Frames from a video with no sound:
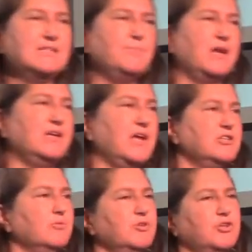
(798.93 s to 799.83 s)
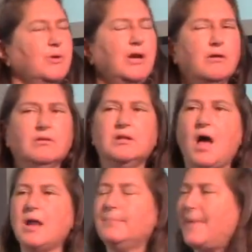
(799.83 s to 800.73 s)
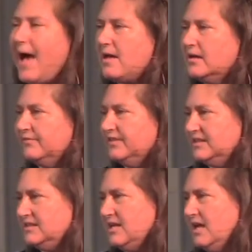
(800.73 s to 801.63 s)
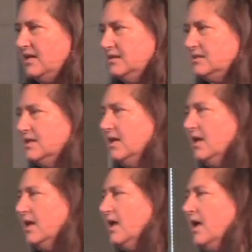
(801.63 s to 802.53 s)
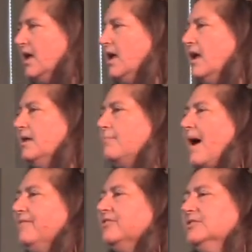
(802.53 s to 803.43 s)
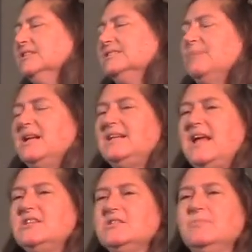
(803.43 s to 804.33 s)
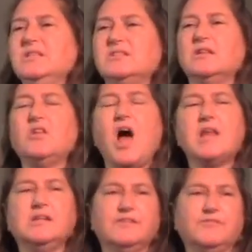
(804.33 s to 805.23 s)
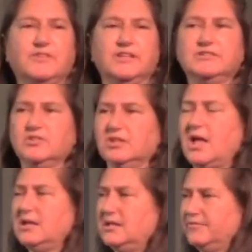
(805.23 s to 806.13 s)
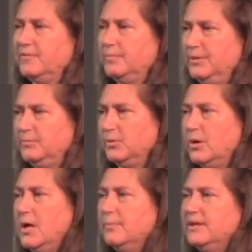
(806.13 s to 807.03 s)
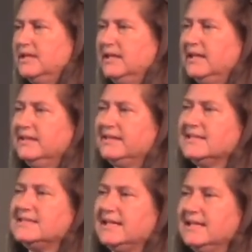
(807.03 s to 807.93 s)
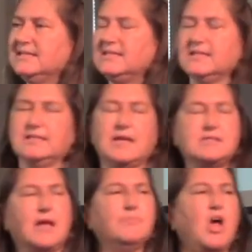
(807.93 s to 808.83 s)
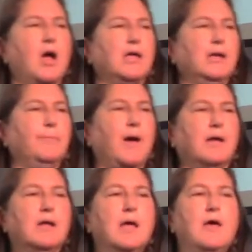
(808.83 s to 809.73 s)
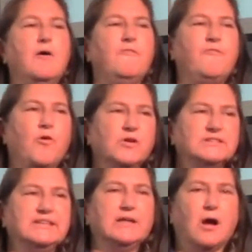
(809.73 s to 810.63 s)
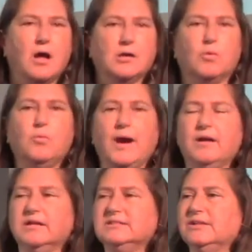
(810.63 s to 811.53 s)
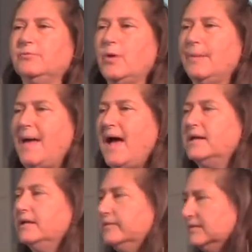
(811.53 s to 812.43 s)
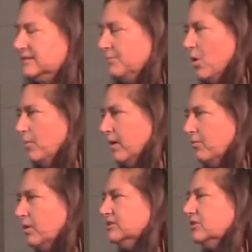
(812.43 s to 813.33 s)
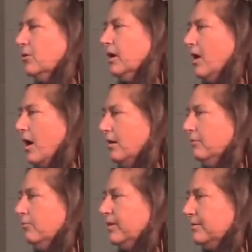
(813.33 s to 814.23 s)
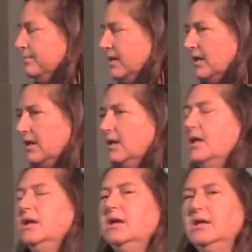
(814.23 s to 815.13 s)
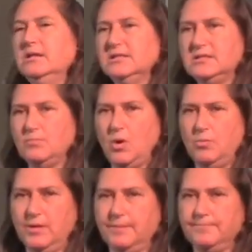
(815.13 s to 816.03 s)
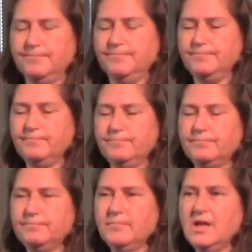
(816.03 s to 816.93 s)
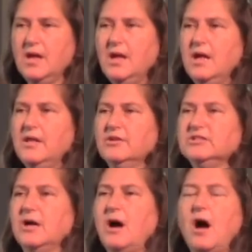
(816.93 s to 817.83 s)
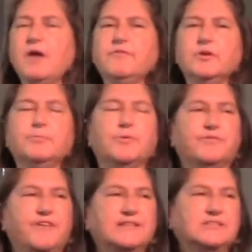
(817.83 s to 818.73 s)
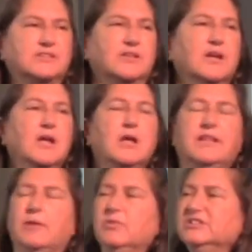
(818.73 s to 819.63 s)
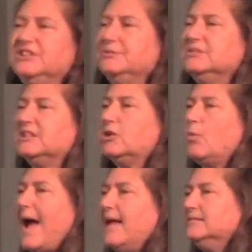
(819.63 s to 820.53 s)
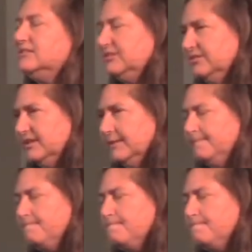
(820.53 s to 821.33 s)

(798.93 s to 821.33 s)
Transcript: meditation, which you hear a lot about of these days, Mindfulness meditation means a lot of different things to a lot of different people, but in this instance, I'm talking about focusing on awareness of where I'm at in this moment. What's going on with me in this moment? There's a Harvard professor that when she was a grad student,